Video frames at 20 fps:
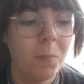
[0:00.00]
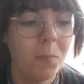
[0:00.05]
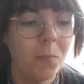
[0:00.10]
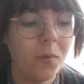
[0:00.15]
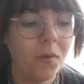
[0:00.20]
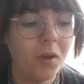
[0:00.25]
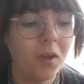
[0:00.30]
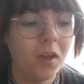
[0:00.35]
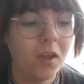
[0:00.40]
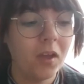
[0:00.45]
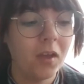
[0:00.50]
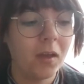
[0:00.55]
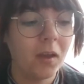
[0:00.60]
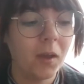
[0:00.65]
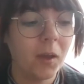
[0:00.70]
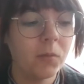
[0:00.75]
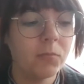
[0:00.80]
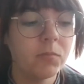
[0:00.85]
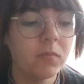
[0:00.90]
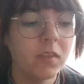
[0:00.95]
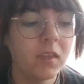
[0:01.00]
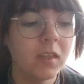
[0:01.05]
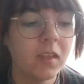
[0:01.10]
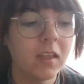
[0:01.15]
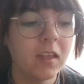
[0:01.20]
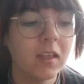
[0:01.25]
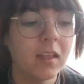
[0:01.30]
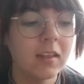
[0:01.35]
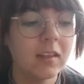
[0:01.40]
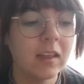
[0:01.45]
But
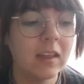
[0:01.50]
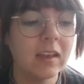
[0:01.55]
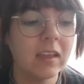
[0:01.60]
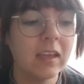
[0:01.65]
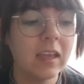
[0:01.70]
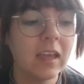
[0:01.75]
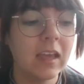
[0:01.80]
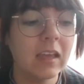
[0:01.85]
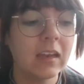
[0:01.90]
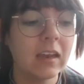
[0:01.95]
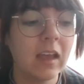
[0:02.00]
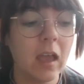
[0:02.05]
then again,